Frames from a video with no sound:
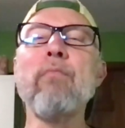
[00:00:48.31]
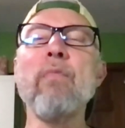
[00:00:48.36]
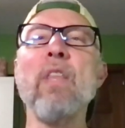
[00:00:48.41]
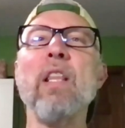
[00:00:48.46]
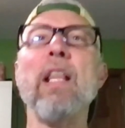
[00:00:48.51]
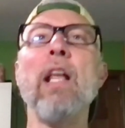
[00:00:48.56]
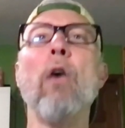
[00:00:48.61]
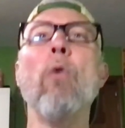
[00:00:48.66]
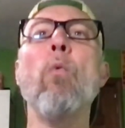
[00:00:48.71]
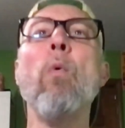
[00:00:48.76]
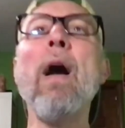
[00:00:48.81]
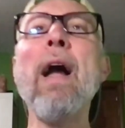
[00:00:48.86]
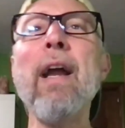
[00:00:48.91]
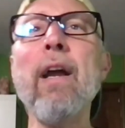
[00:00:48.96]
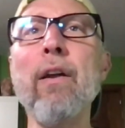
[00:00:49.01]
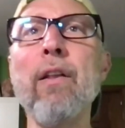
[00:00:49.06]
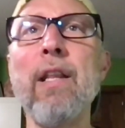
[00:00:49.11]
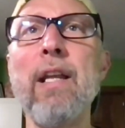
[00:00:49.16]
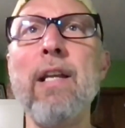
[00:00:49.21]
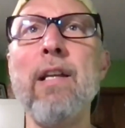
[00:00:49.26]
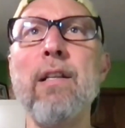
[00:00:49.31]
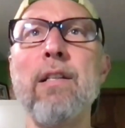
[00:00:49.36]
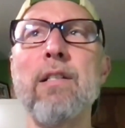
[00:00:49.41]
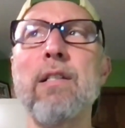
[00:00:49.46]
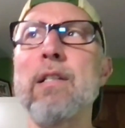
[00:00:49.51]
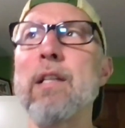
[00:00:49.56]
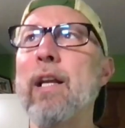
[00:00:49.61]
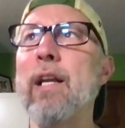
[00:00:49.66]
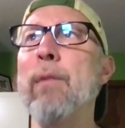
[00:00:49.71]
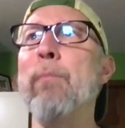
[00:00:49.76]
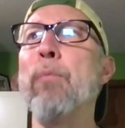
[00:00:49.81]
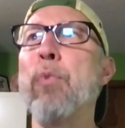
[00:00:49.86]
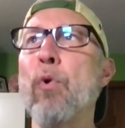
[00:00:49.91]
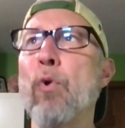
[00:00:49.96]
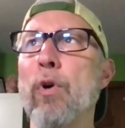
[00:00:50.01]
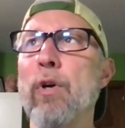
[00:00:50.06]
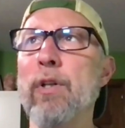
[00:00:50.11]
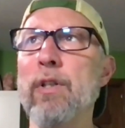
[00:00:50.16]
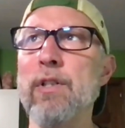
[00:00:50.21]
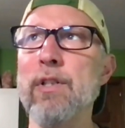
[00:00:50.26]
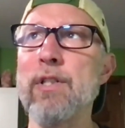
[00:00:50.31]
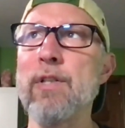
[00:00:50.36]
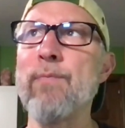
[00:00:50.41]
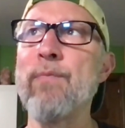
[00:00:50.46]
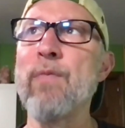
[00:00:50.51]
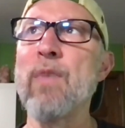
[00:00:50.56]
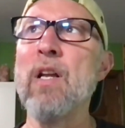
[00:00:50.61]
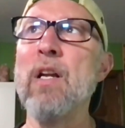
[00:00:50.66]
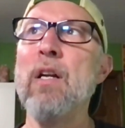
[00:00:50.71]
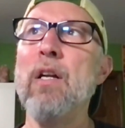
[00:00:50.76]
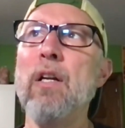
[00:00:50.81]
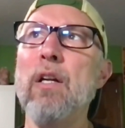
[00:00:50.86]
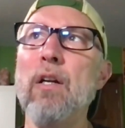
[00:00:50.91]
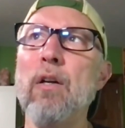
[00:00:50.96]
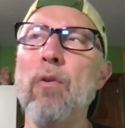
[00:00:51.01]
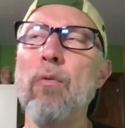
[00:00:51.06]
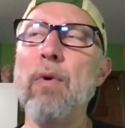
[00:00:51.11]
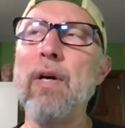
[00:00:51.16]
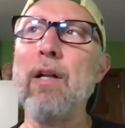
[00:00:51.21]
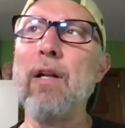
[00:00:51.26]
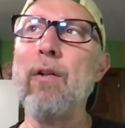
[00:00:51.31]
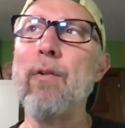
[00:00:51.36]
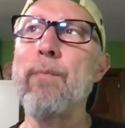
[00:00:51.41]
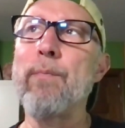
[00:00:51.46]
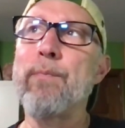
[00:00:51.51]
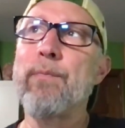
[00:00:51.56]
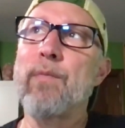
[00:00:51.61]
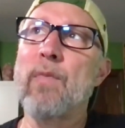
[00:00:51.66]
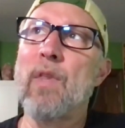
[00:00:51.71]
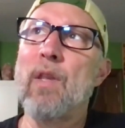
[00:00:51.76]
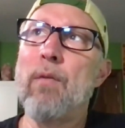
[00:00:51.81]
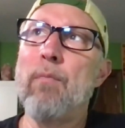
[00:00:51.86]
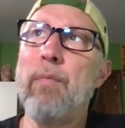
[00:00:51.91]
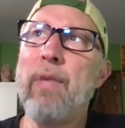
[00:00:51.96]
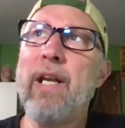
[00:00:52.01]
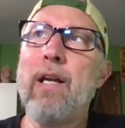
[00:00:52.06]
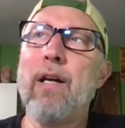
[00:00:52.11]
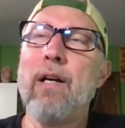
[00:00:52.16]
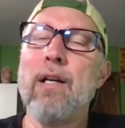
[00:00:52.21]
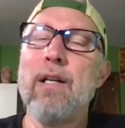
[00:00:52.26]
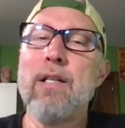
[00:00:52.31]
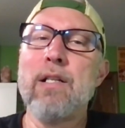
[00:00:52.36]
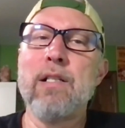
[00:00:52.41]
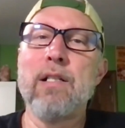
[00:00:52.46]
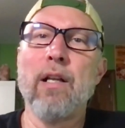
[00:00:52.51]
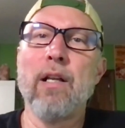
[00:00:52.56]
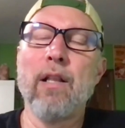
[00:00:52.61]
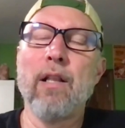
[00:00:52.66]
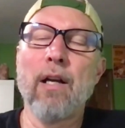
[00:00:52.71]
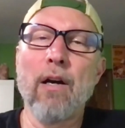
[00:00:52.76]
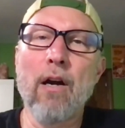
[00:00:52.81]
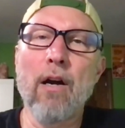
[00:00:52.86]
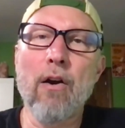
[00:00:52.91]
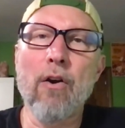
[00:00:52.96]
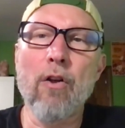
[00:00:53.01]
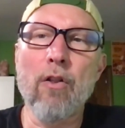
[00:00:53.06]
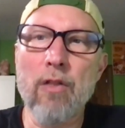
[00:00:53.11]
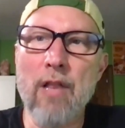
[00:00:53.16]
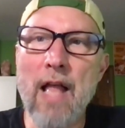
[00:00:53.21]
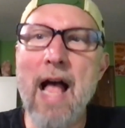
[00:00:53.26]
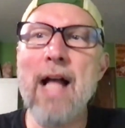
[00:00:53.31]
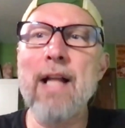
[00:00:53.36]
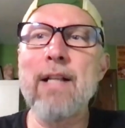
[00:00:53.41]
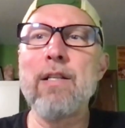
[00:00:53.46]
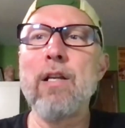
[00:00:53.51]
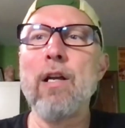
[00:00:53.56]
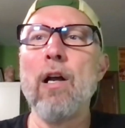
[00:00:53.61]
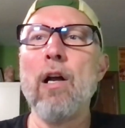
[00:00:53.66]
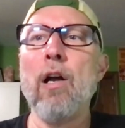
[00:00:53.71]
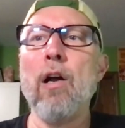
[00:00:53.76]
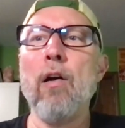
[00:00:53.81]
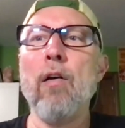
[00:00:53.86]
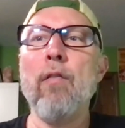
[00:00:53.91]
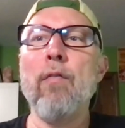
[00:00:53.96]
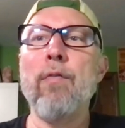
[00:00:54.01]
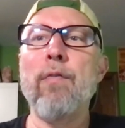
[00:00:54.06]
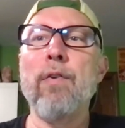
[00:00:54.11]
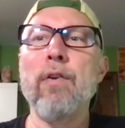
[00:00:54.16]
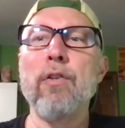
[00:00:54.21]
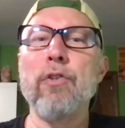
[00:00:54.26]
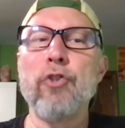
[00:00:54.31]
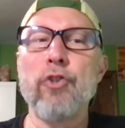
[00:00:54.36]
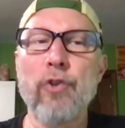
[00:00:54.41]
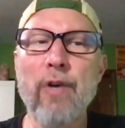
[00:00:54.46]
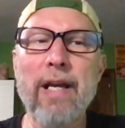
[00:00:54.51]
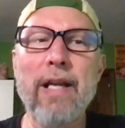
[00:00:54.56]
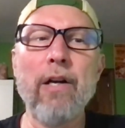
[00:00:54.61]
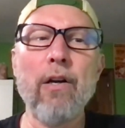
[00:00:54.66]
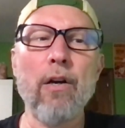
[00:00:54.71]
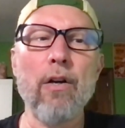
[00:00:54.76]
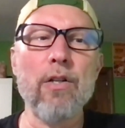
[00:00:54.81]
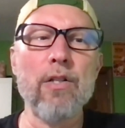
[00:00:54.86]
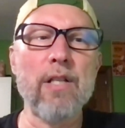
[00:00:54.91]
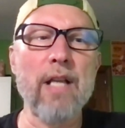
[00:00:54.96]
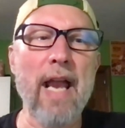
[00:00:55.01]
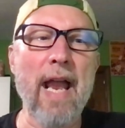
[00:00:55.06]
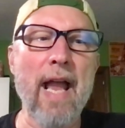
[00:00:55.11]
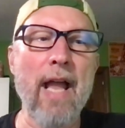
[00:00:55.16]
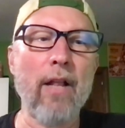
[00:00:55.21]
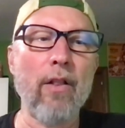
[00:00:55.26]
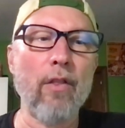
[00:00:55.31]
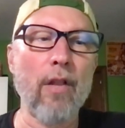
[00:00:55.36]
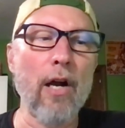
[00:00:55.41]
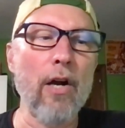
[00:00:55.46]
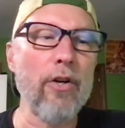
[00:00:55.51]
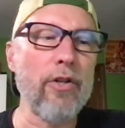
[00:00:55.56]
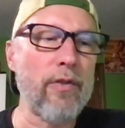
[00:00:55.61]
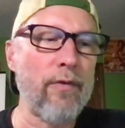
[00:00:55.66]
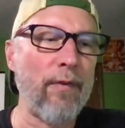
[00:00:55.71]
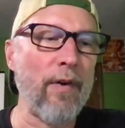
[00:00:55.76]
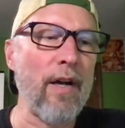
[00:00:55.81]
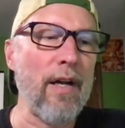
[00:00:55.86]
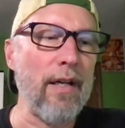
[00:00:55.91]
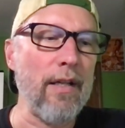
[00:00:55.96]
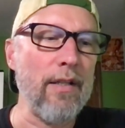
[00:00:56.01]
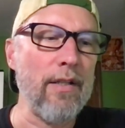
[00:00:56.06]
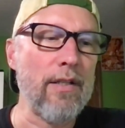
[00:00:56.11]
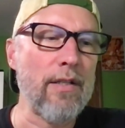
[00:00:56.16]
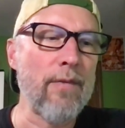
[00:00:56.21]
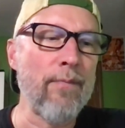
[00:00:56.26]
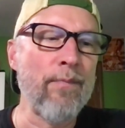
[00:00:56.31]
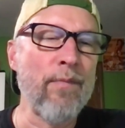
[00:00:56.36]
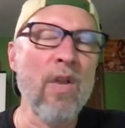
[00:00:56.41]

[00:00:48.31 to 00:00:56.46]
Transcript: Now, why are these important? Well, because there are a lot of traders at large funds